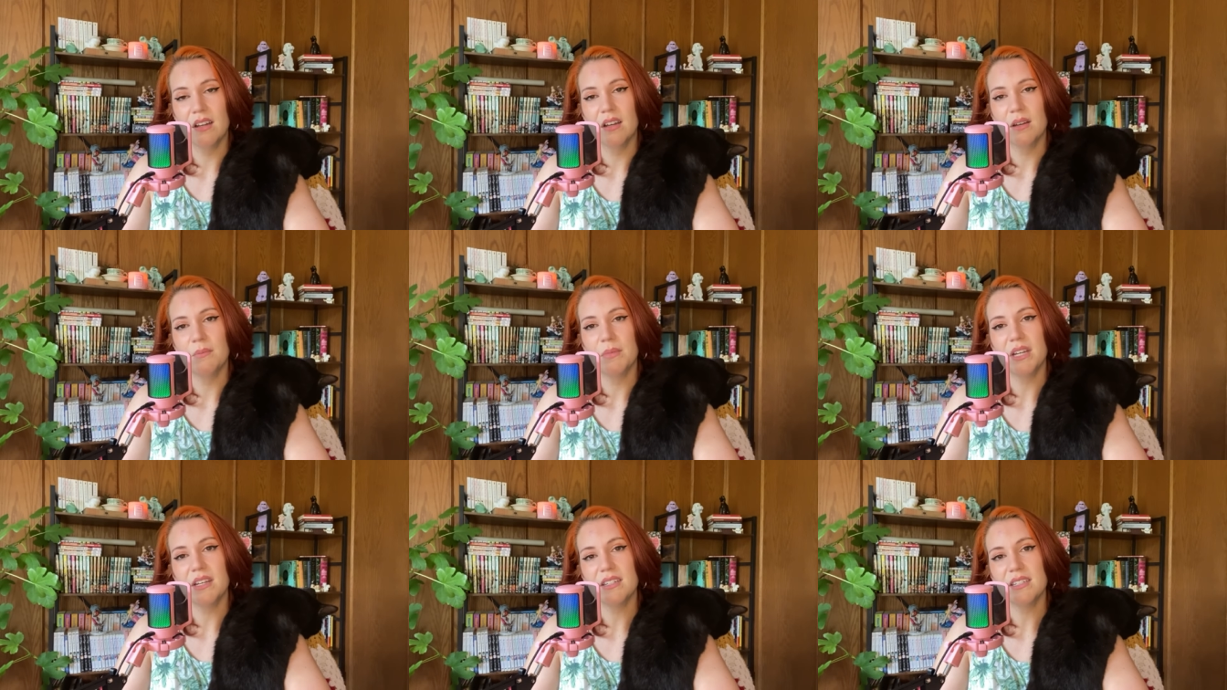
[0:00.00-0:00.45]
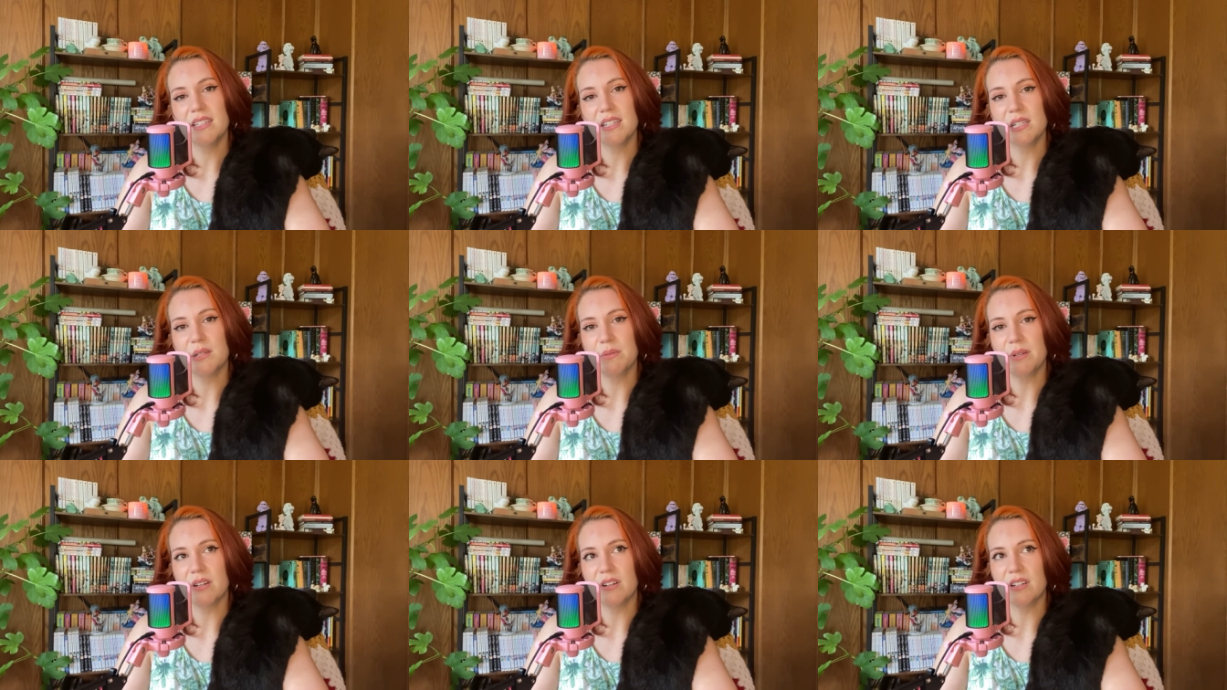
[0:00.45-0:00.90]
Because
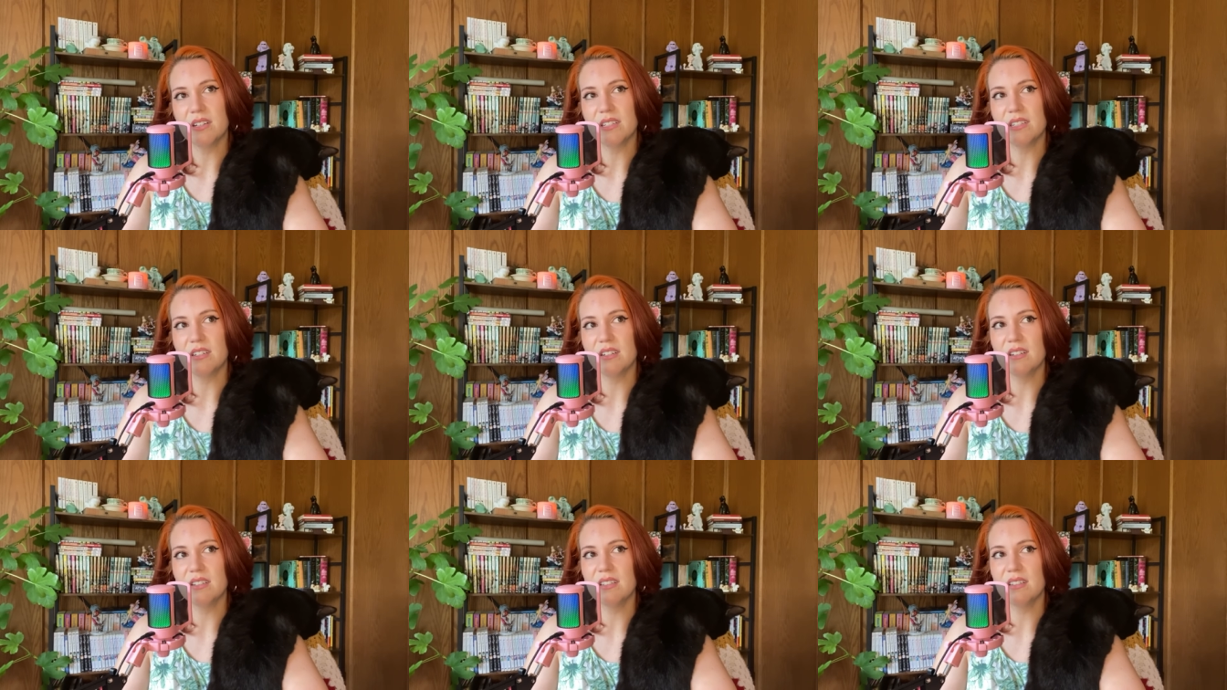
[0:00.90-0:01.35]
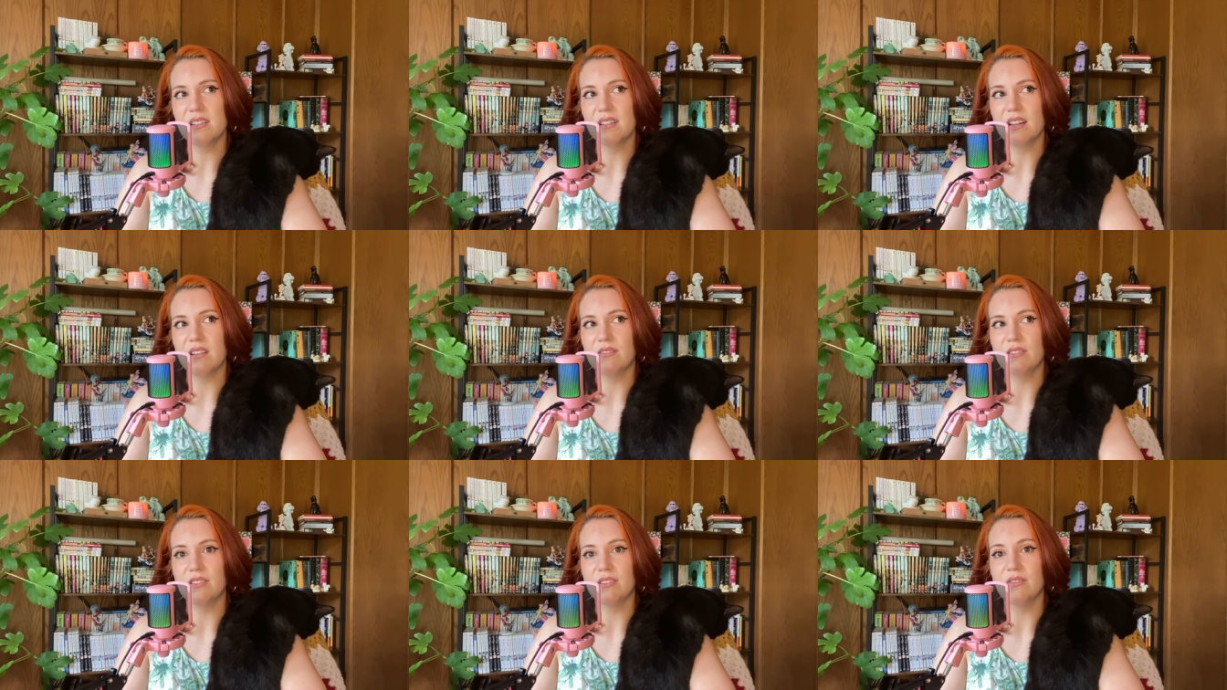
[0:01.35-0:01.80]
let's be honest, there is a
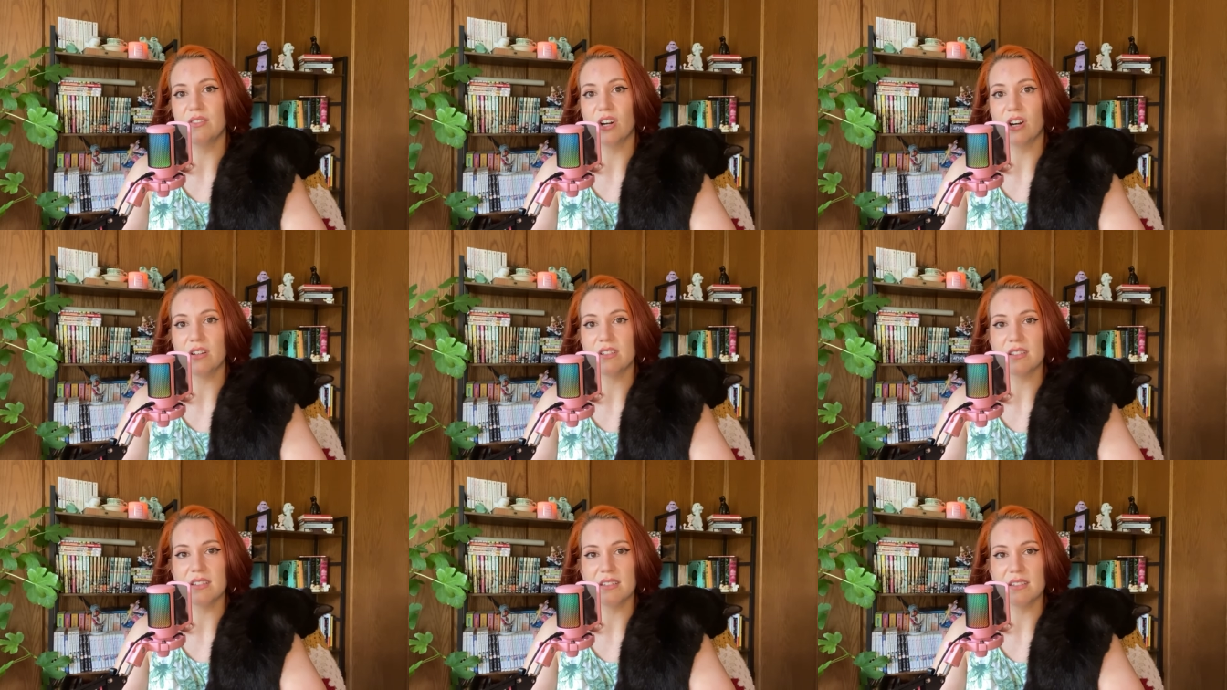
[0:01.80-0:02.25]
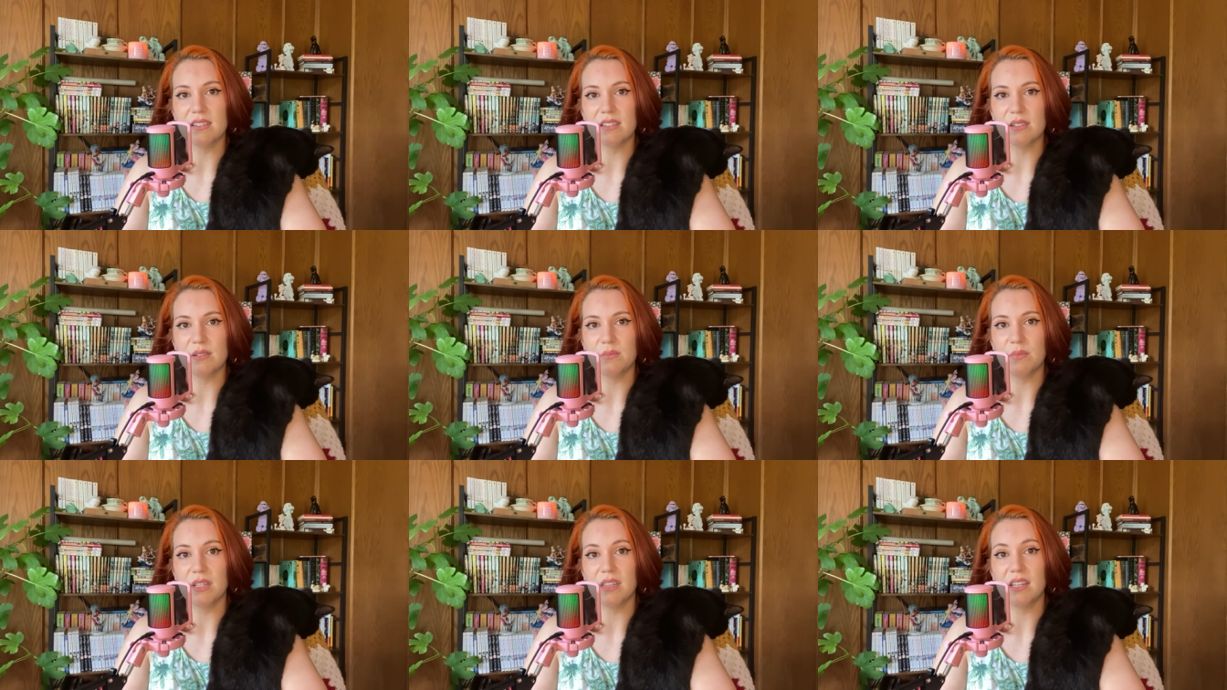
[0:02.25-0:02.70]
level of
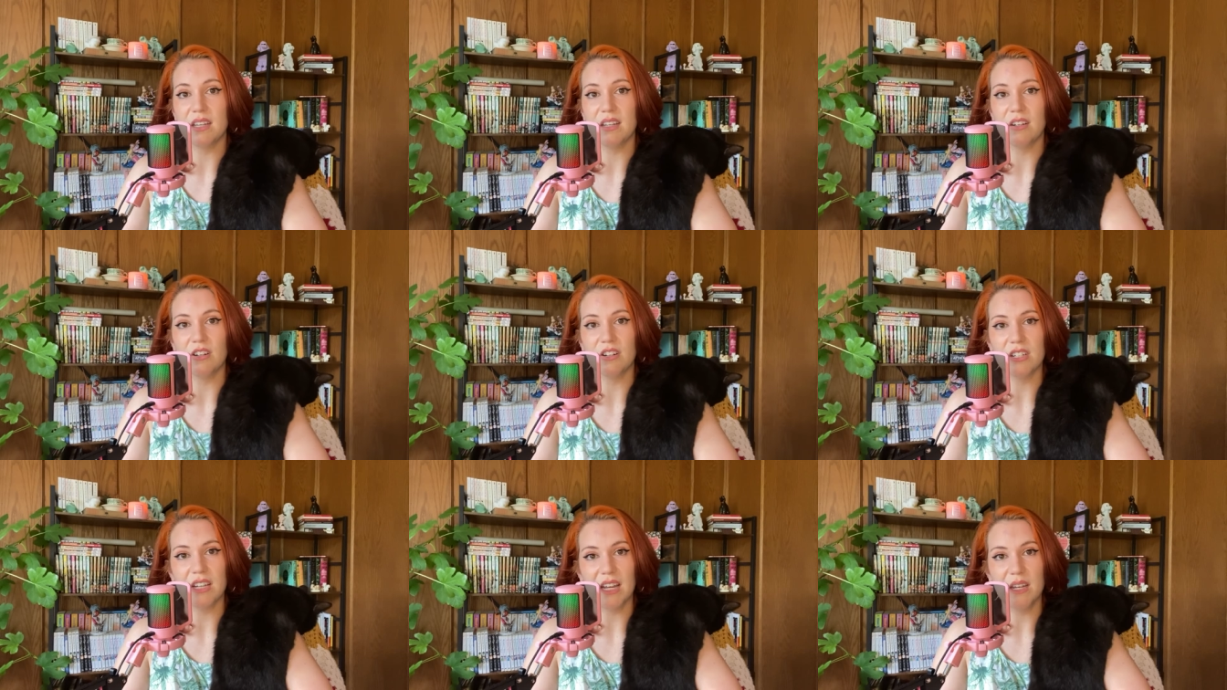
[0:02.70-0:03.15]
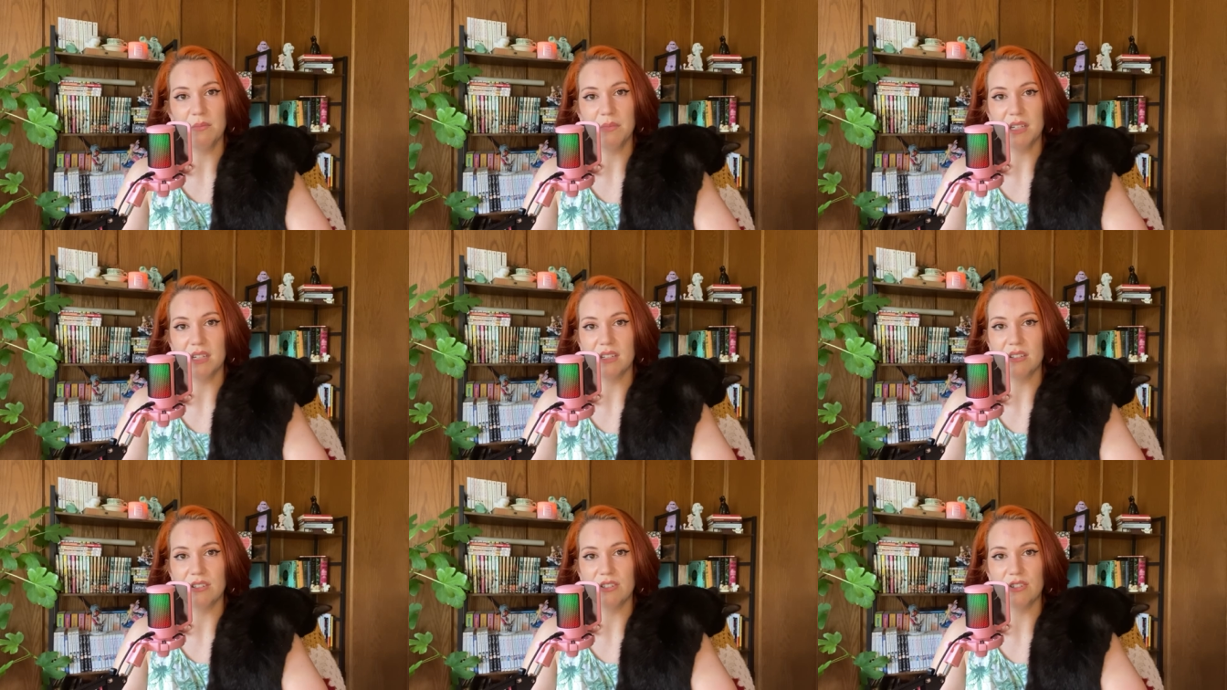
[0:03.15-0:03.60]
narcissism in the
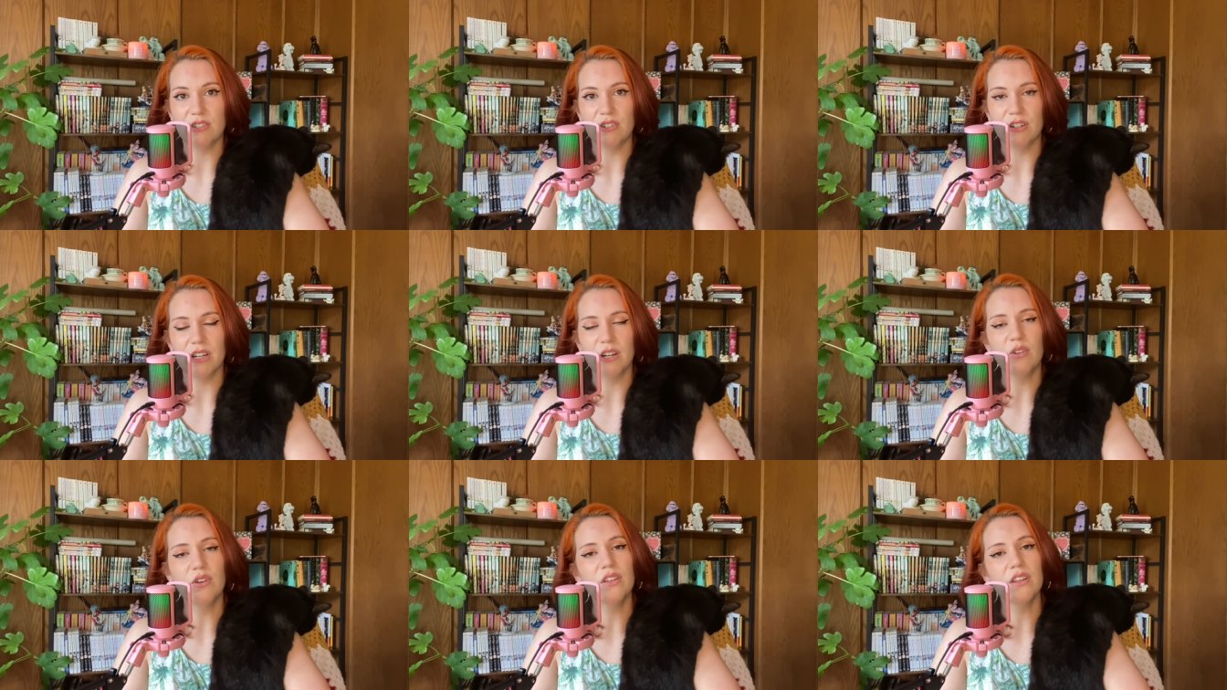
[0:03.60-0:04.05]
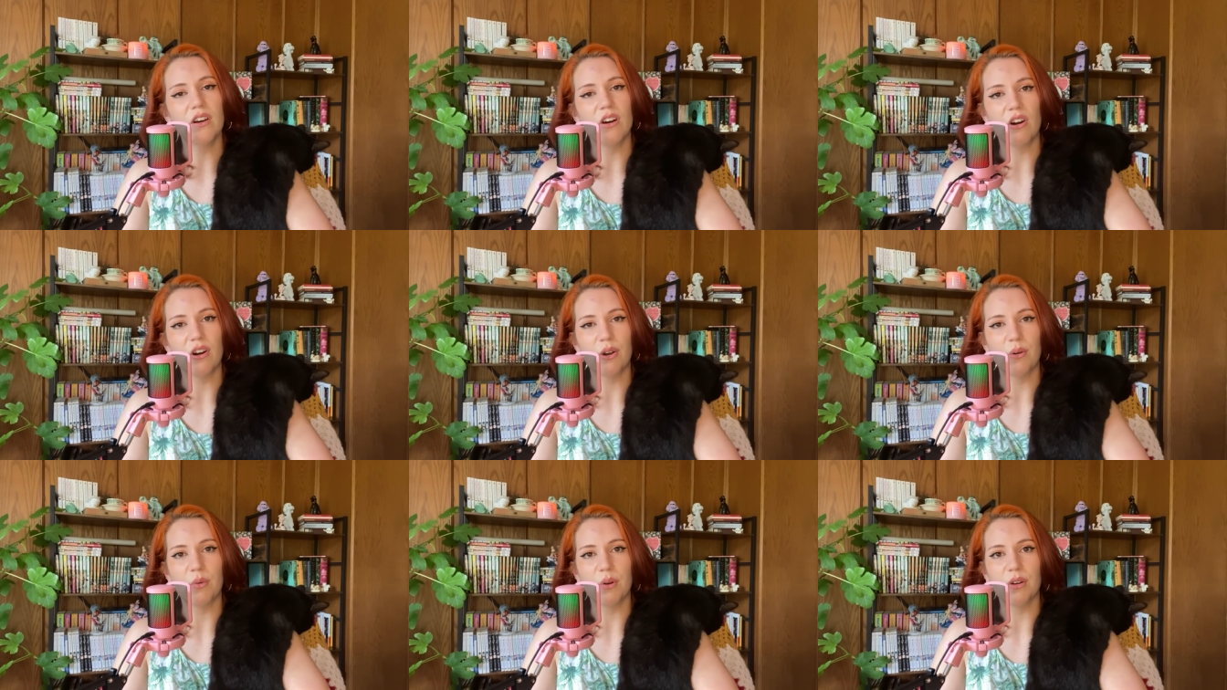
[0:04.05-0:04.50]
entertainment industry or the
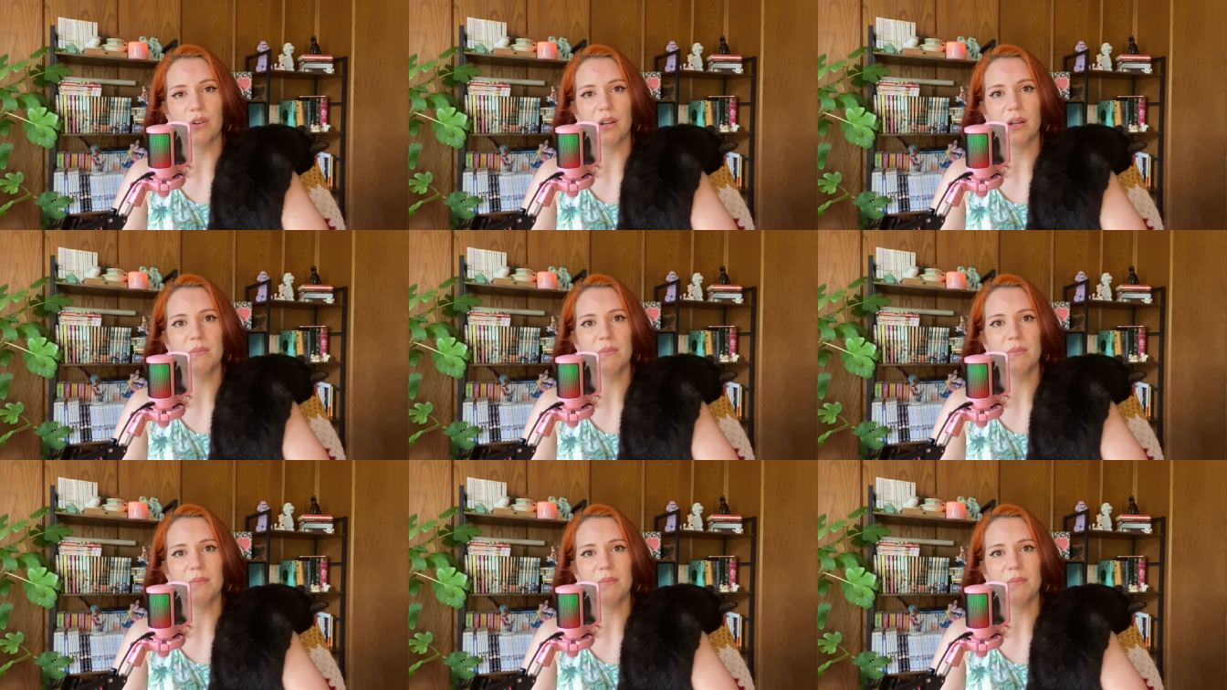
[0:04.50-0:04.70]
art world.